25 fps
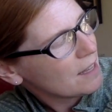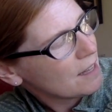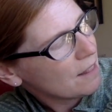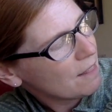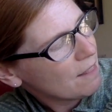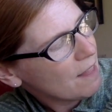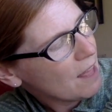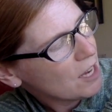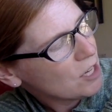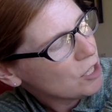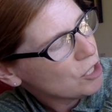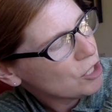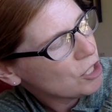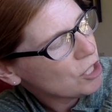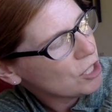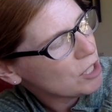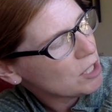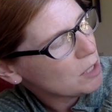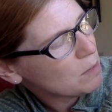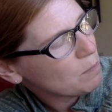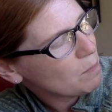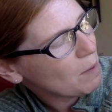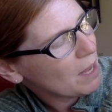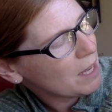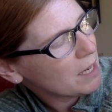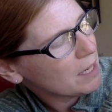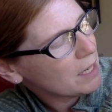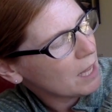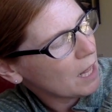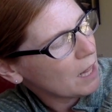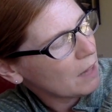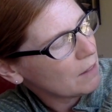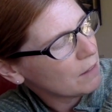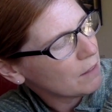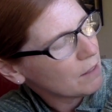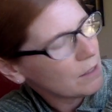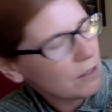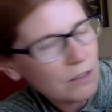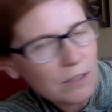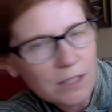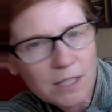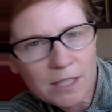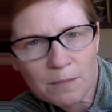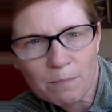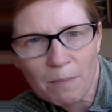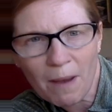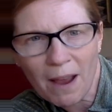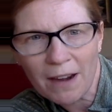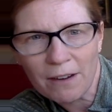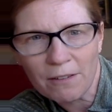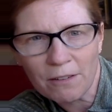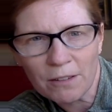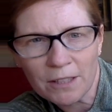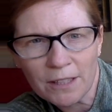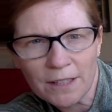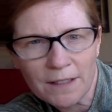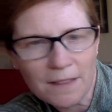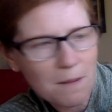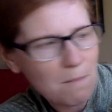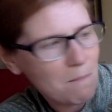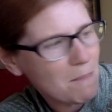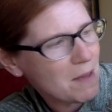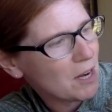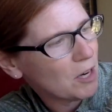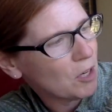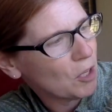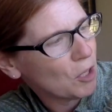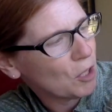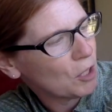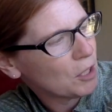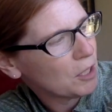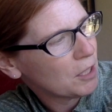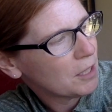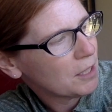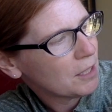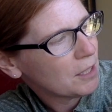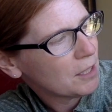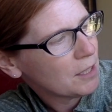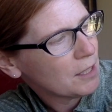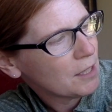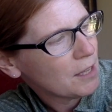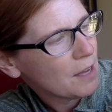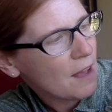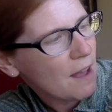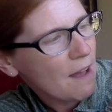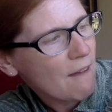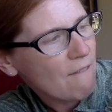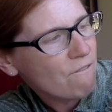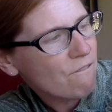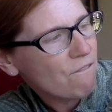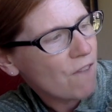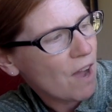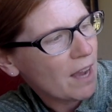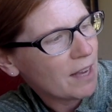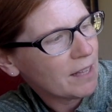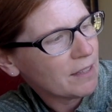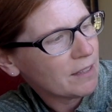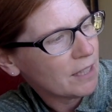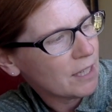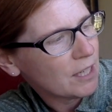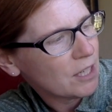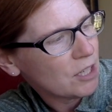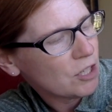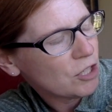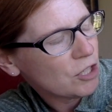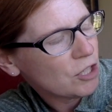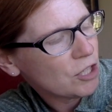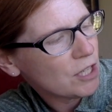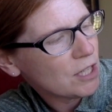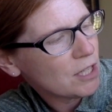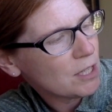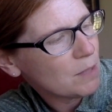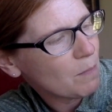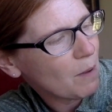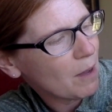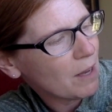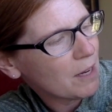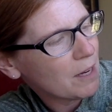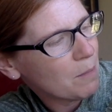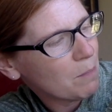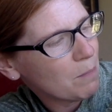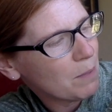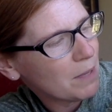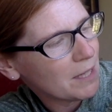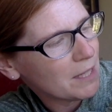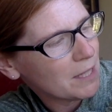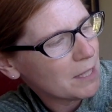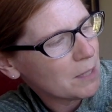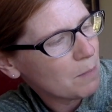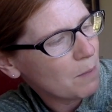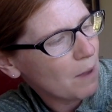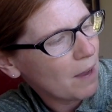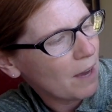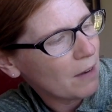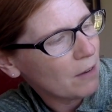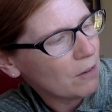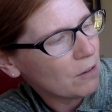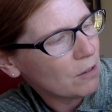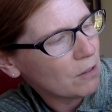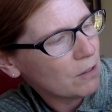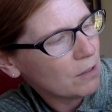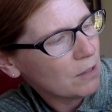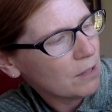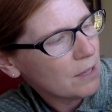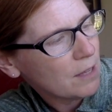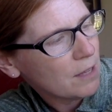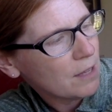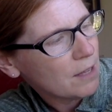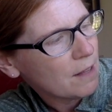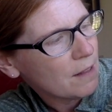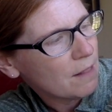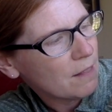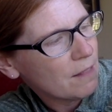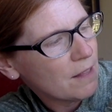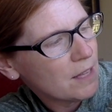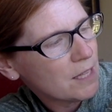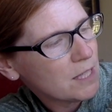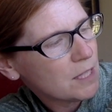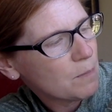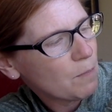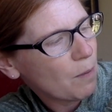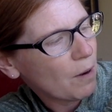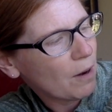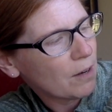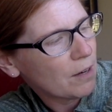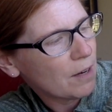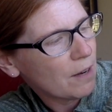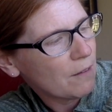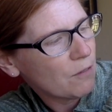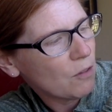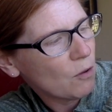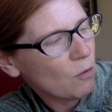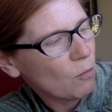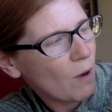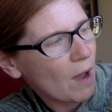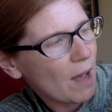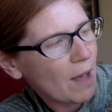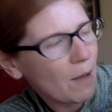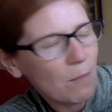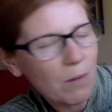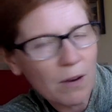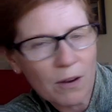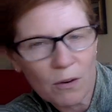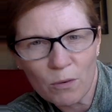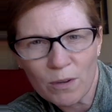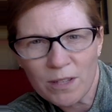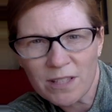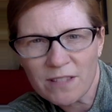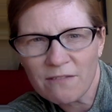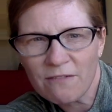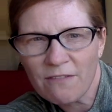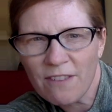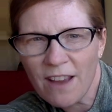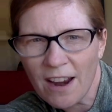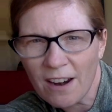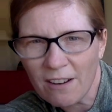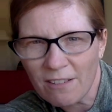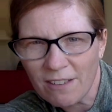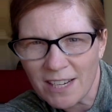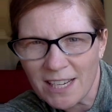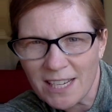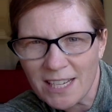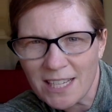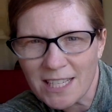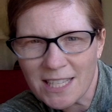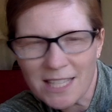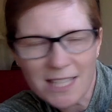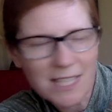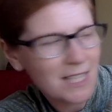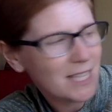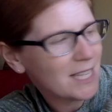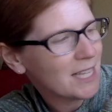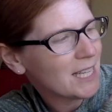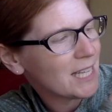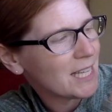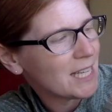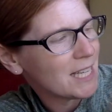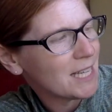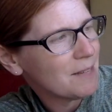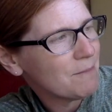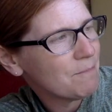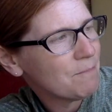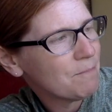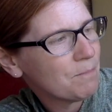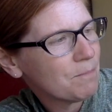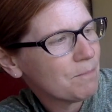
Then she spun a little spiral in the middle. Finally, she spun a big spiral. This part of the web was very sticky.